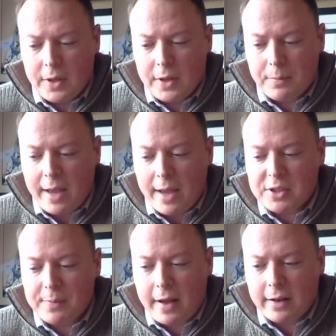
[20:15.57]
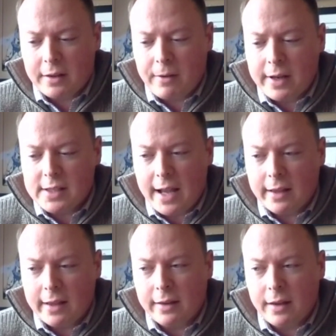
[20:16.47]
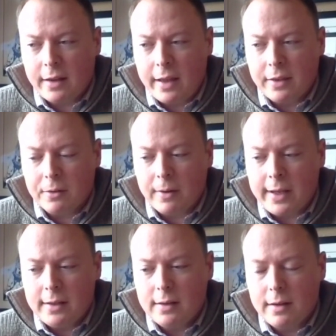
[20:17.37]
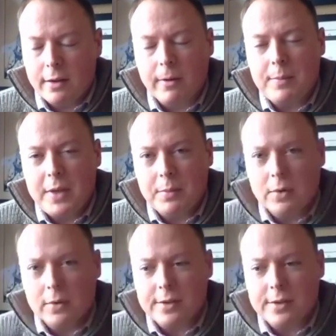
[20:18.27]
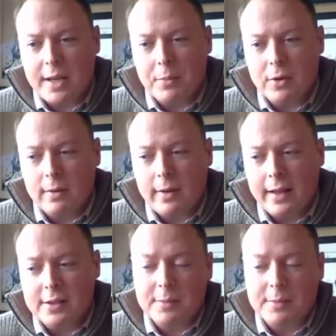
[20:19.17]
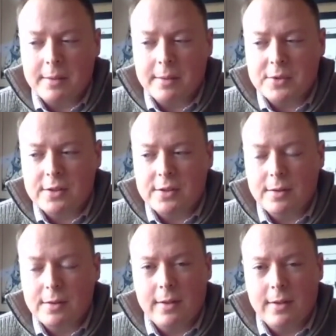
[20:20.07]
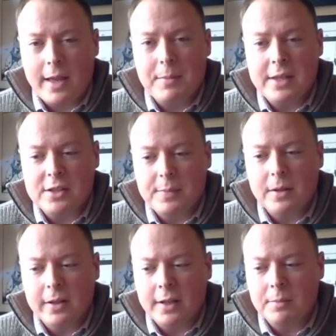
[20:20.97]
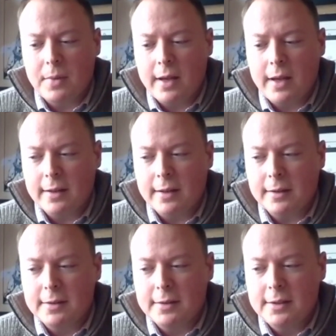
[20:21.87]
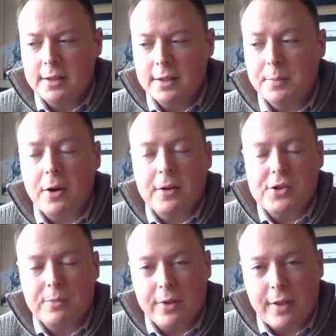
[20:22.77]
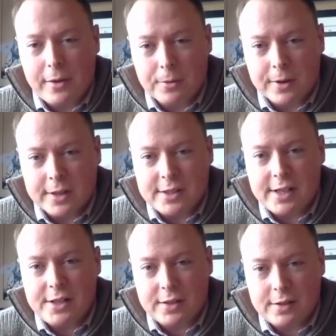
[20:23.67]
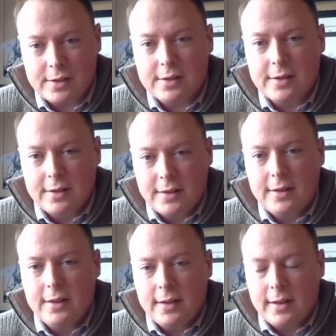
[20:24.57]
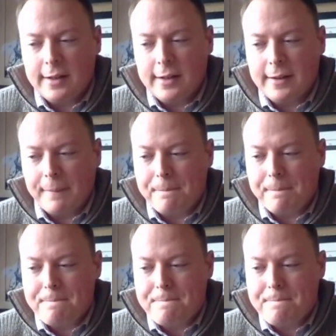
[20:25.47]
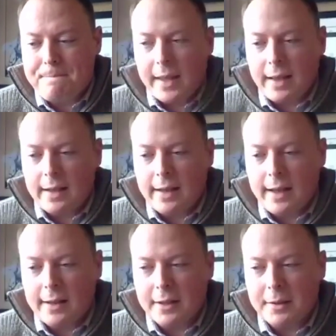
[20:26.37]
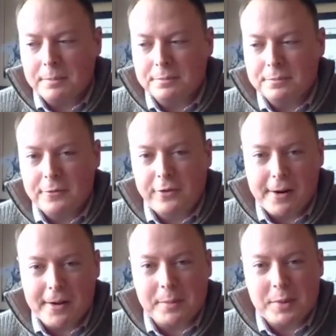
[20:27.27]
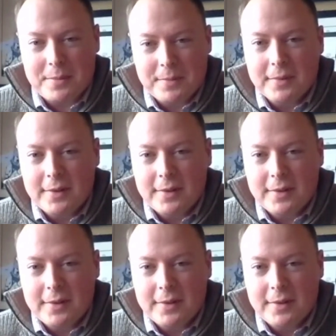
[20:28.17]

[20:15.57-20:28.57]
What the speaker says: perhaps spotting the right talent and the right people to assemble. And sometimes that means building a partnership with other organizations and getting them fired up.